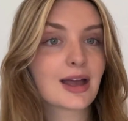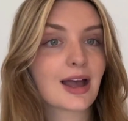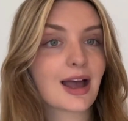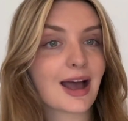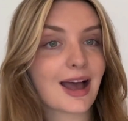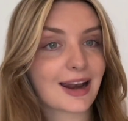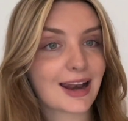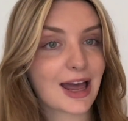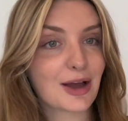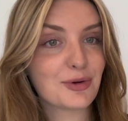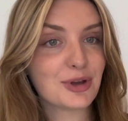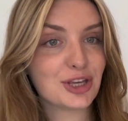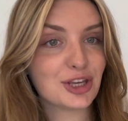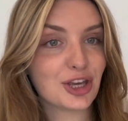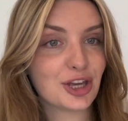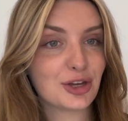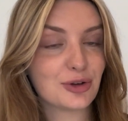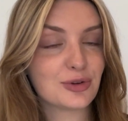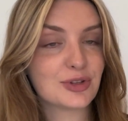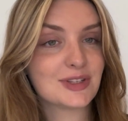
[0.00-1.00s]
allowing
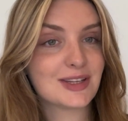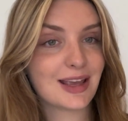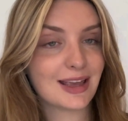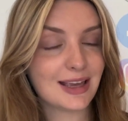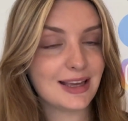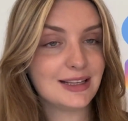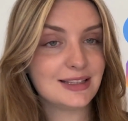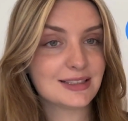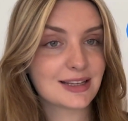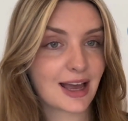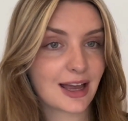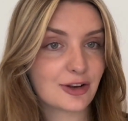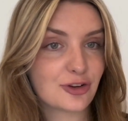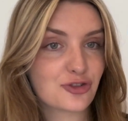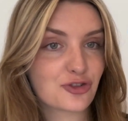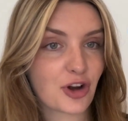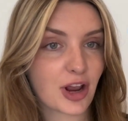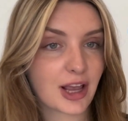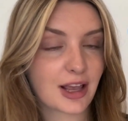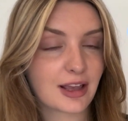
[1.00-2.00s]
you to eat and
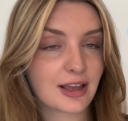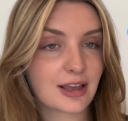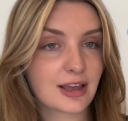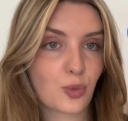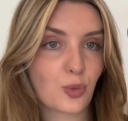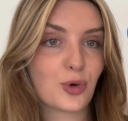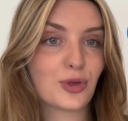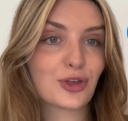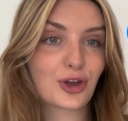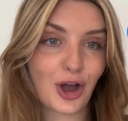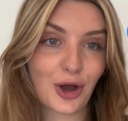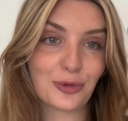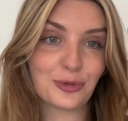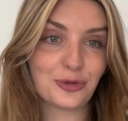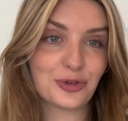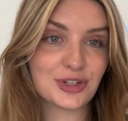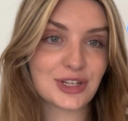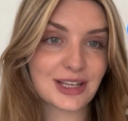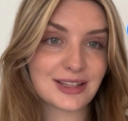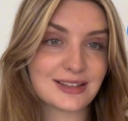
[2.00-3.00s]
drink with
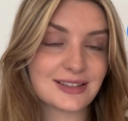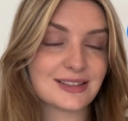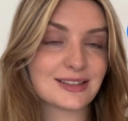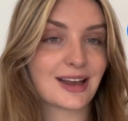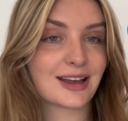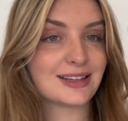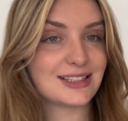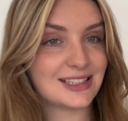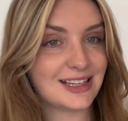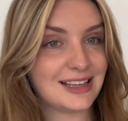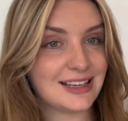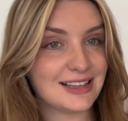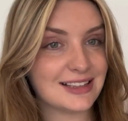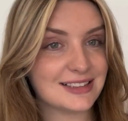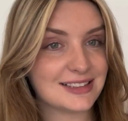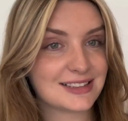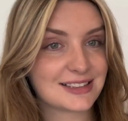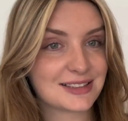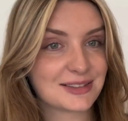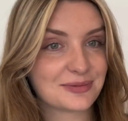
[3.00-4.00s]
confidence and
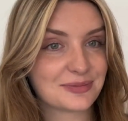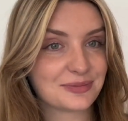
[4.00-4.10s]
ease.